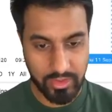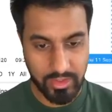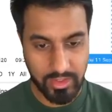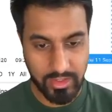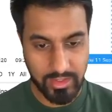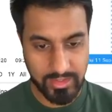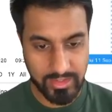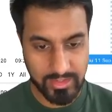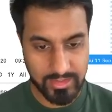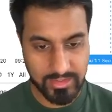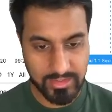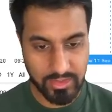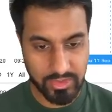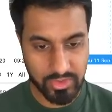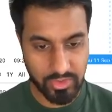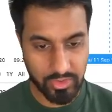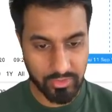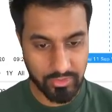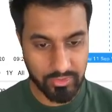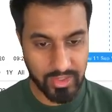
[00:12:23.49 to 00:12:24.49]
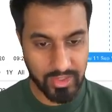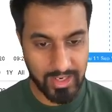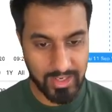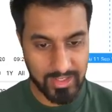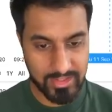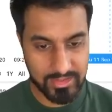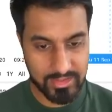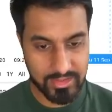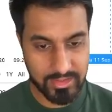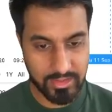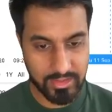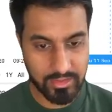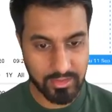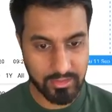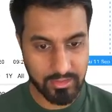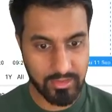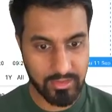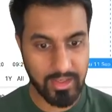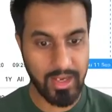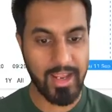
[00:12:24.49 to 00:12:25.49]
And that's the sort of
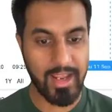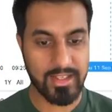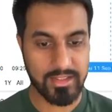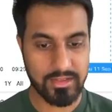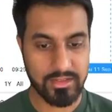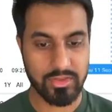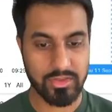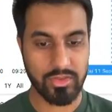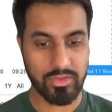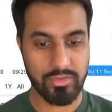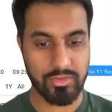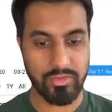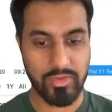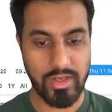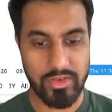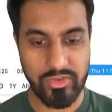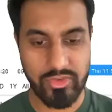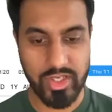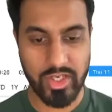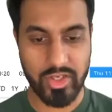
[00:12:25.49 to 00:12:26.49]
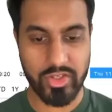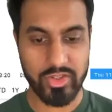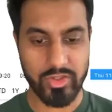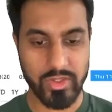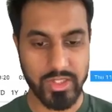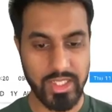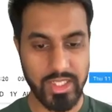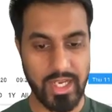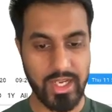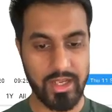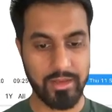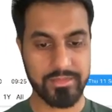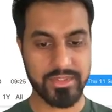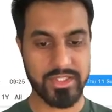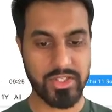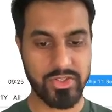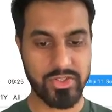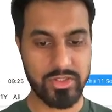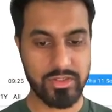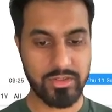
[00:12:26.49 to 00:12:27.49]
last sort of entry I do in the AM
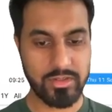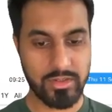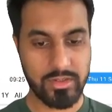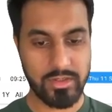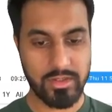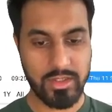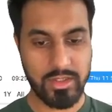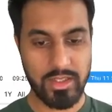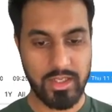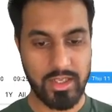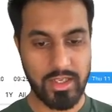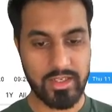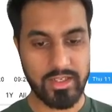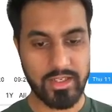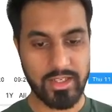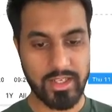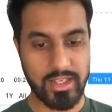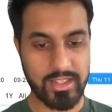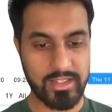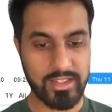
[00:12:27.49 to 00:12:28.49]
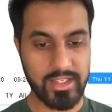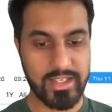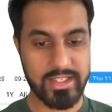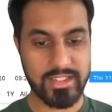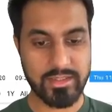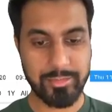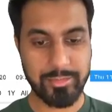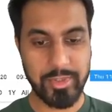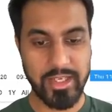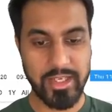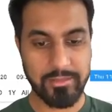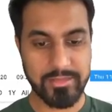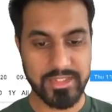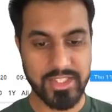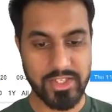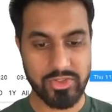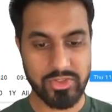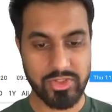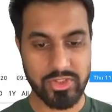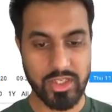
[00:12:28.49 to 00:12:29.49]
session. And again, there is PM
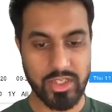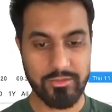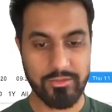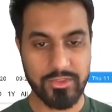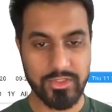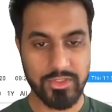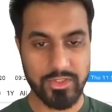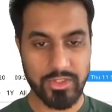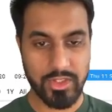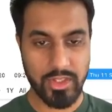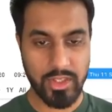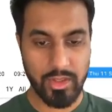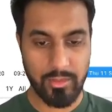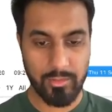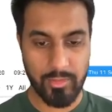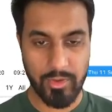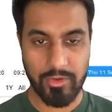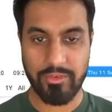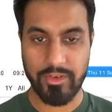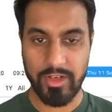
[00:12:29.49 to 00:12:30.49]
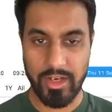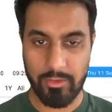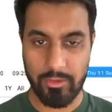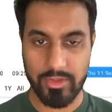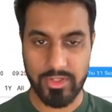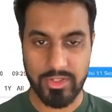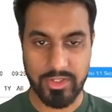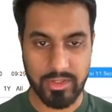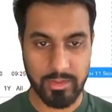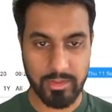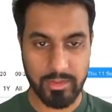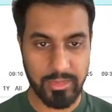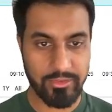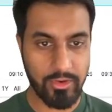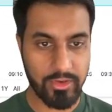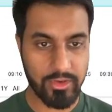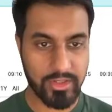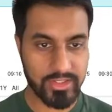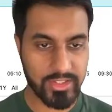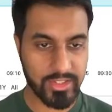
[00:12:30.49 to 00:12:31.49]
session times, but for now we're just going to be
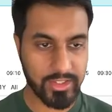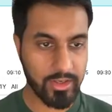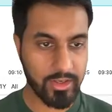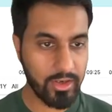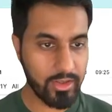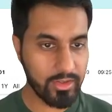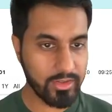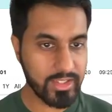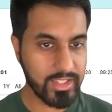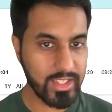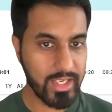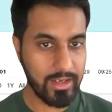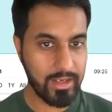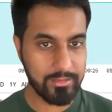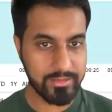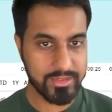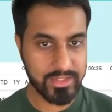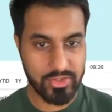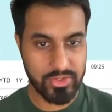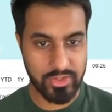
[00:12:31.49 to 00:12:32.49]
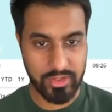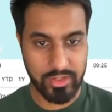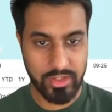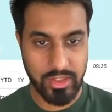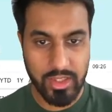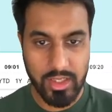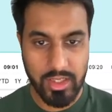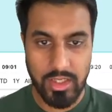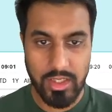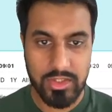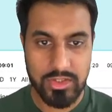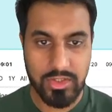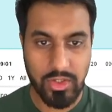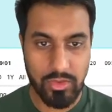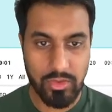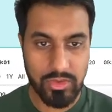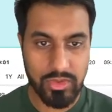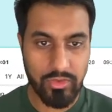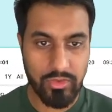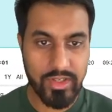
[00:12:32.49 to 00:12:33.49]
focusing on the AM session.
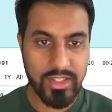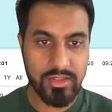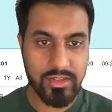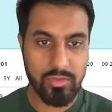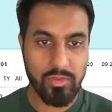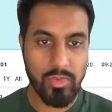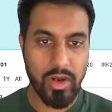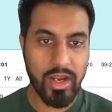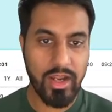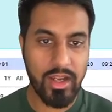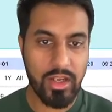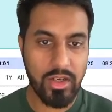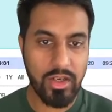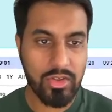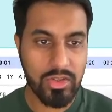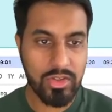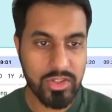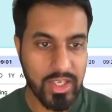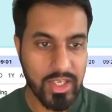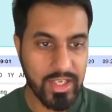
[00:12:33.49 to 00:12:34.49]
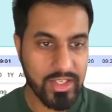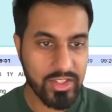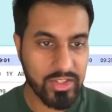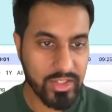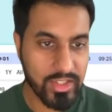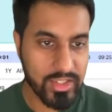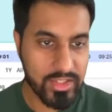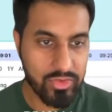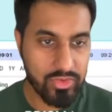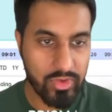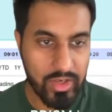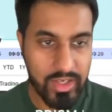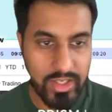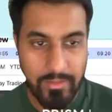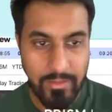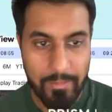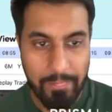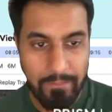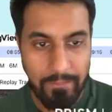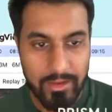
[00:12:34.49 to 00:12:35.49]
So the reason why I look to enter this trade
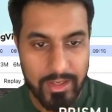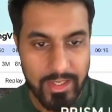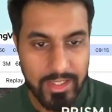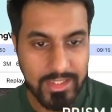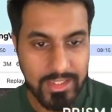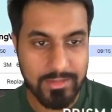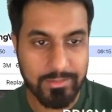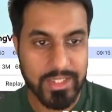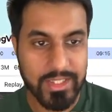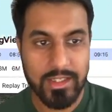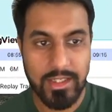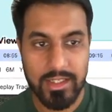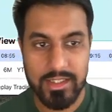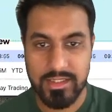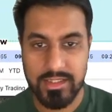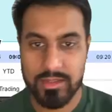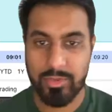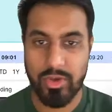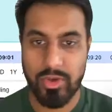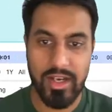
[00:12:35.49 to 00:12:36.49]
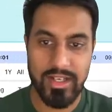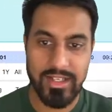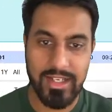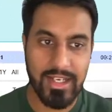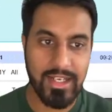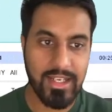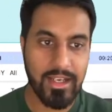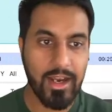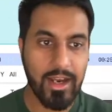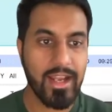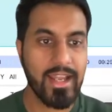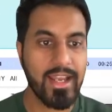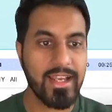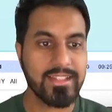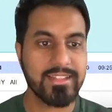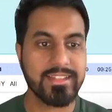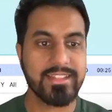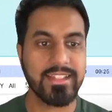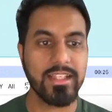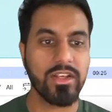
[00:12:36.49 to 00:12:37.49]
is because prior daily high has
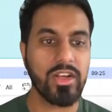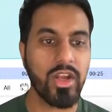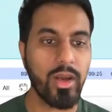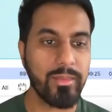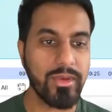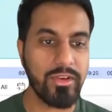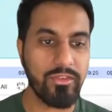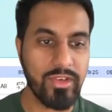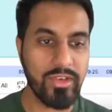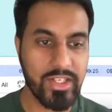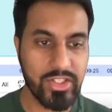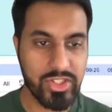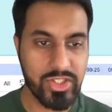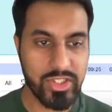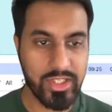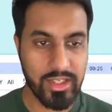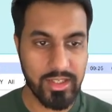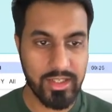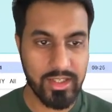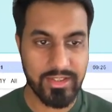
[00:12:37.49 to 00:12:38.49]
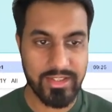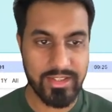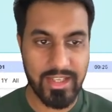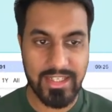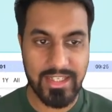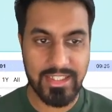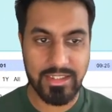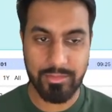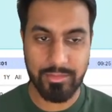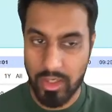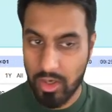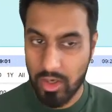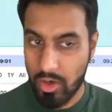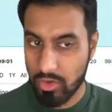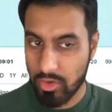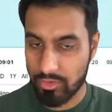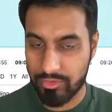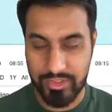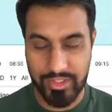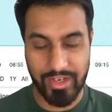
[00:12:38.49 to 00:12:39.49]
still not been reached yet, and that is my goal
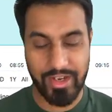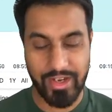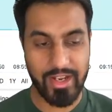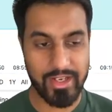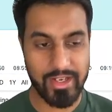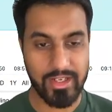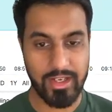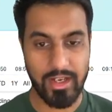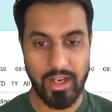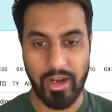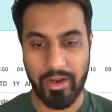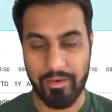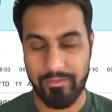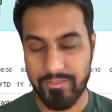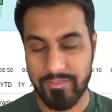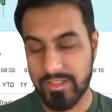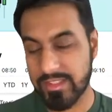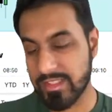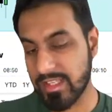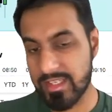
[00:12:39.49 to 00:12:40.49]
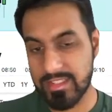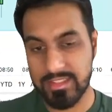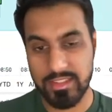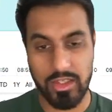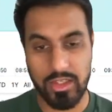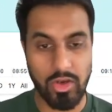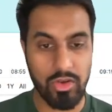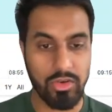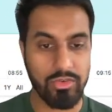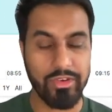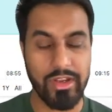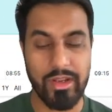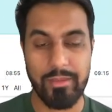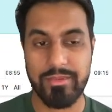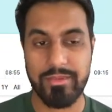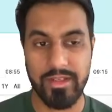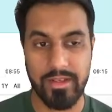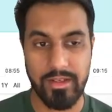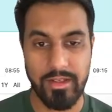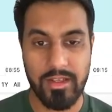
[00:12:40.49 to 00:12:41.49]
for the day. I think that is the goal for
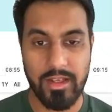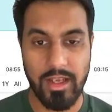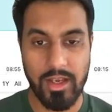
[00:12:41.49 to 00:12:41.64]
IFTA.